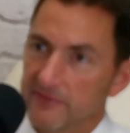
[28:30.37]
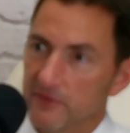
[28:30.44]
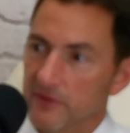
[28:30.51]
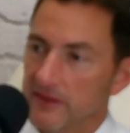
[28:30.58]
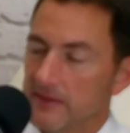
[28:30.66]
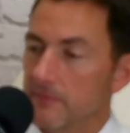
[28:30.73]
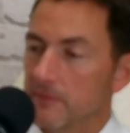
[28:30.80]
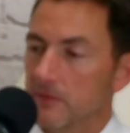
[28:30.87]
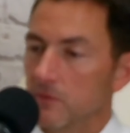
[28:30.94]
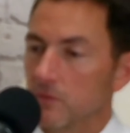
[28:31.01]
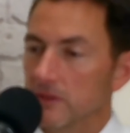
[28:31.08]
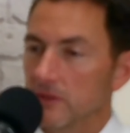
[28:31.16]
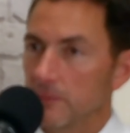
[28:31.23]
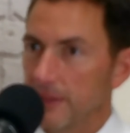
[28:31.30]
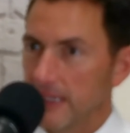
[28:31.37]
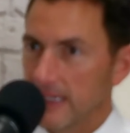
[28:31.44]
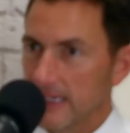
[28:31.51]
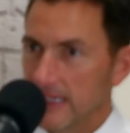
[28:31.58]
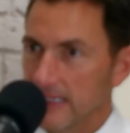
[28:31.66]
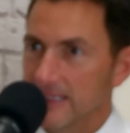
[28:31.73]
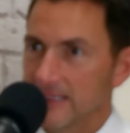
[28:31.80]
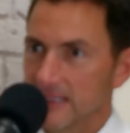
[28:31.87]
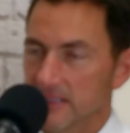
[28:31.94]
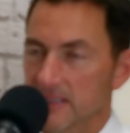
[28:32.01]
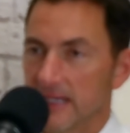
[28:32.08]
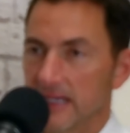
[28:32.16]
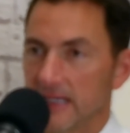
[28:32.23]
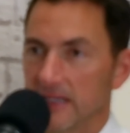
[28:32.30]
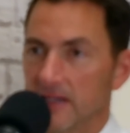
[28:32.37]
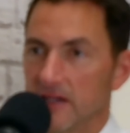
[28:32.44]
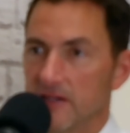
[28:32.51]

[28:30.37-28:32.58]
for them will pay in the setting